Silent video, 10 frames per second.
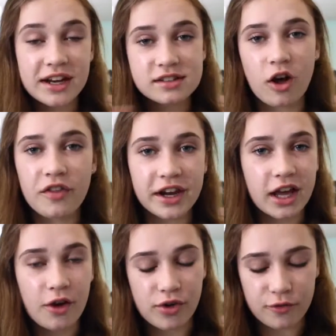that is all that I
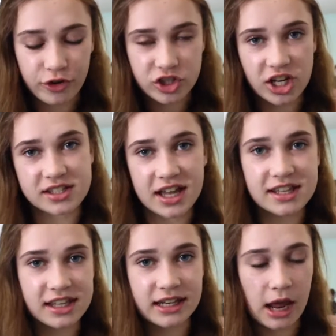got from
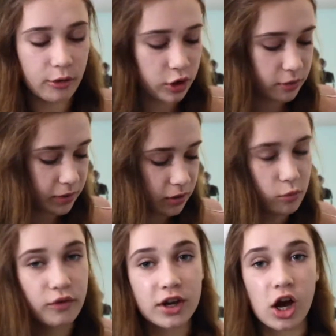Francesca's, and now I'm going to be
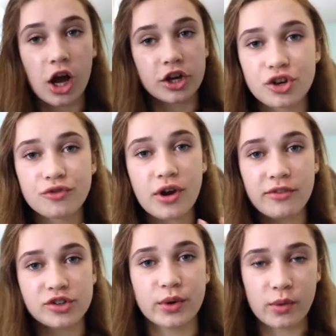moving on to
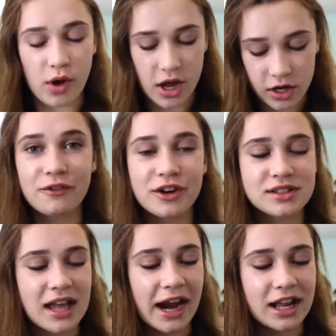Forever 21. The
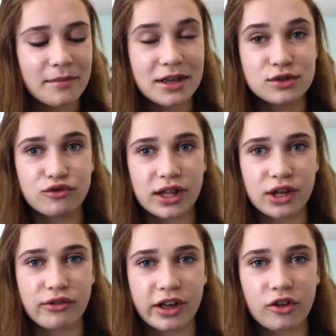first item is
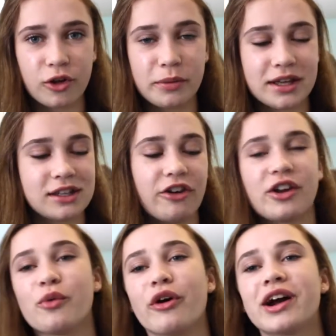really wrinkled because I
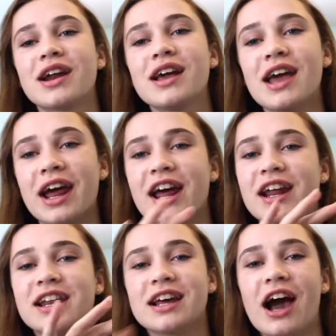already wore it and
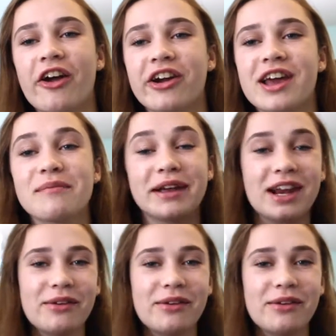I need to iron it, but